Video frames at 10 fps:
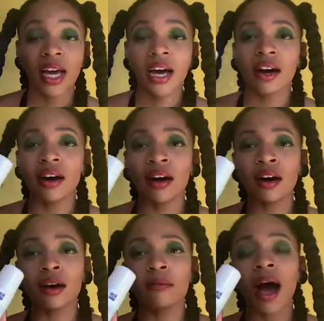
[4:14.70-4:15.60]

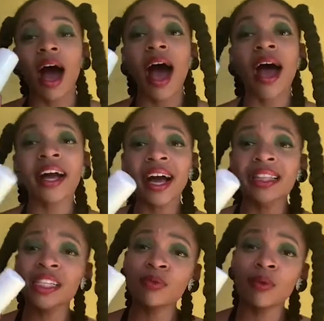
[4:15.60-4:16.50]
I got
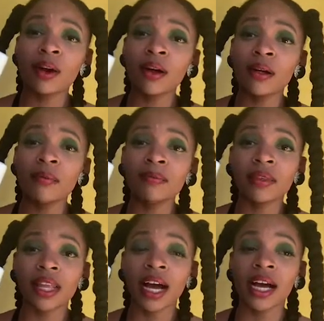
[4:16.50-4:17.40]
this from,
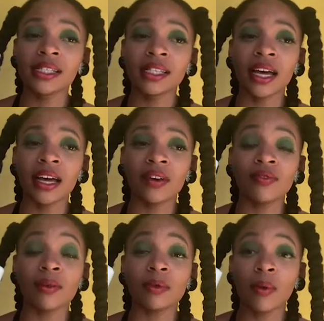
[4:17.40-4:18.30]
like I said,
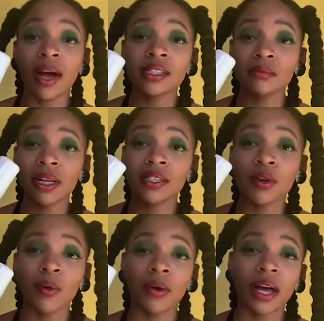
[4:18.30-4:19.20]
from the waxing place,
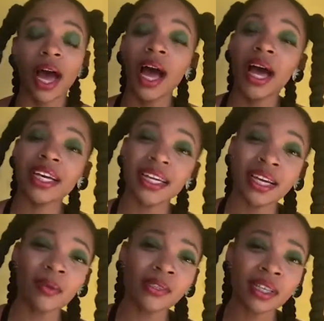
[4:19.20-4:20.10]
so it
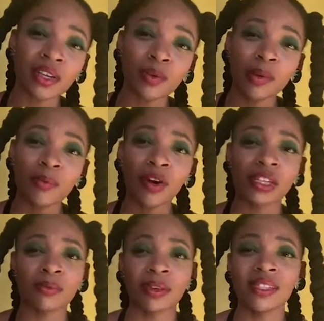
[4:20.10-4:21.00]
was a little bit more
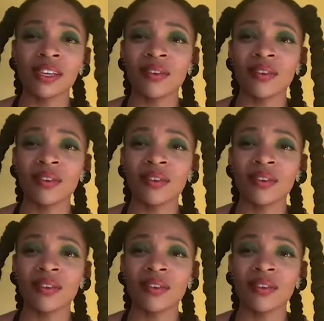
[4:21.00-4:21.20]
expensive.